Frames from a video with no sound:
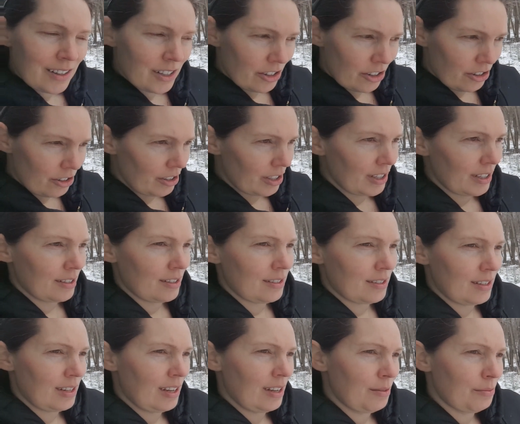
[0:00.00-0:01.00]
The
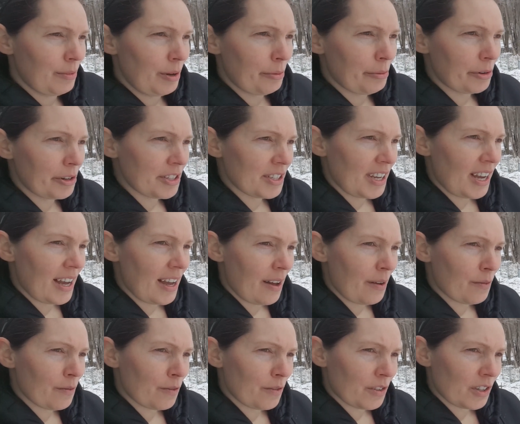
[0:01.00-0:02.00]
earliest memories I
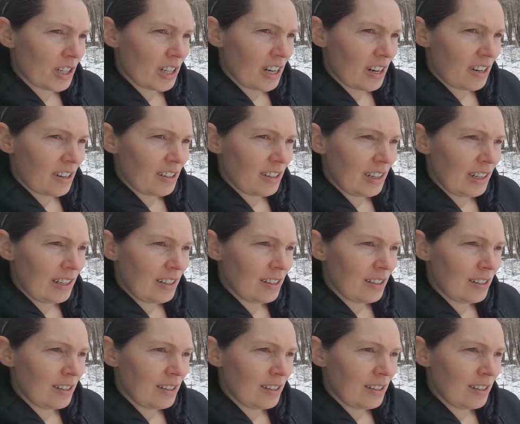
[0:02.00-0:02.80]
have of a garden